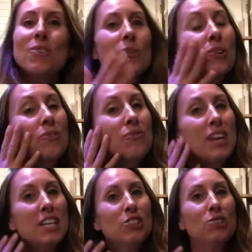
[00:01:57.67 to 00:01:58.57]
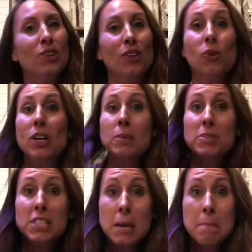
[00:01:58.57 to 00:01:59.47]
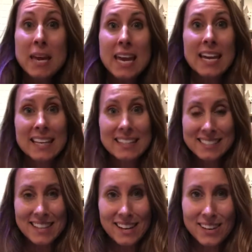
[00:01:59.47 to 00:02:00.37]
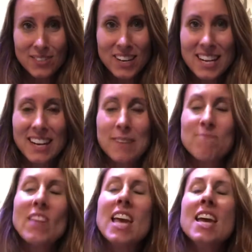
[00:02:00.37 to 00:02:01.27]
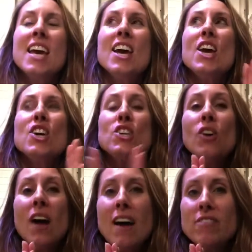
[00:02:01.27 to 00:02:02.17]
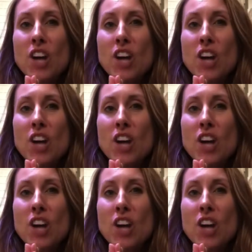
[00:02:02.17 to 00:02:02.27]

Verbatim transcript: or facial or come see me and get a psychic reading. You'll have the